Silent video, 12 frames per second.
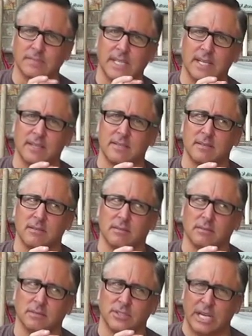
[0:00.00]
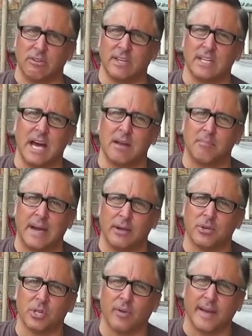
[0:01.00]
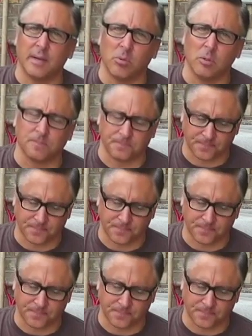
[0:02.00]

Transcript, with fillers: is generally not biodegradable.